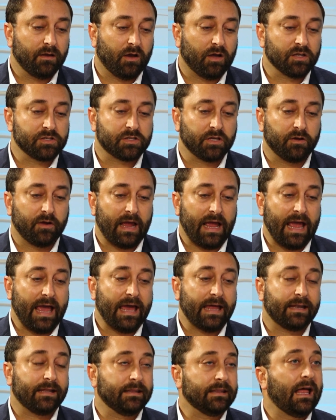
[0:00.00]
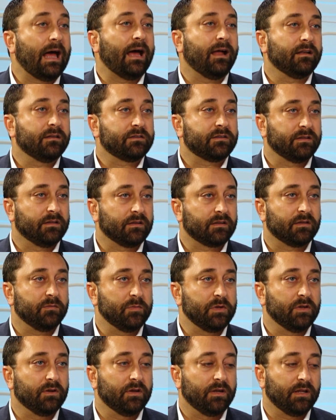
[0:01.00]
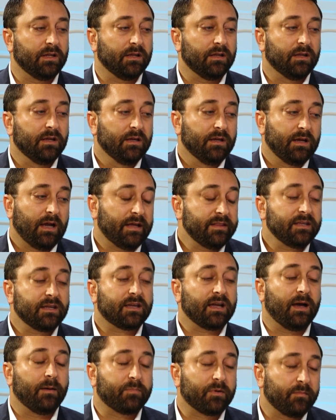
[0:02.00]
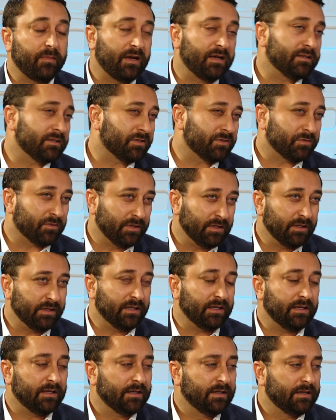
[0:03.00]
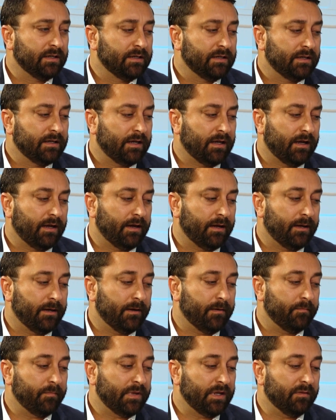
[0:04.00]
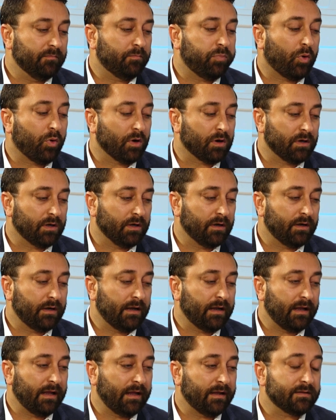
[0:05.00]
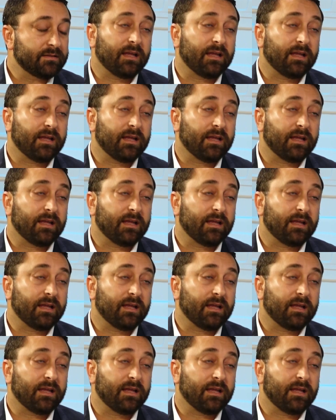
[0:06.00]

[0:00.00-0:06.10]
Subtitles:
also add a lot to the community. I think compromise is really important at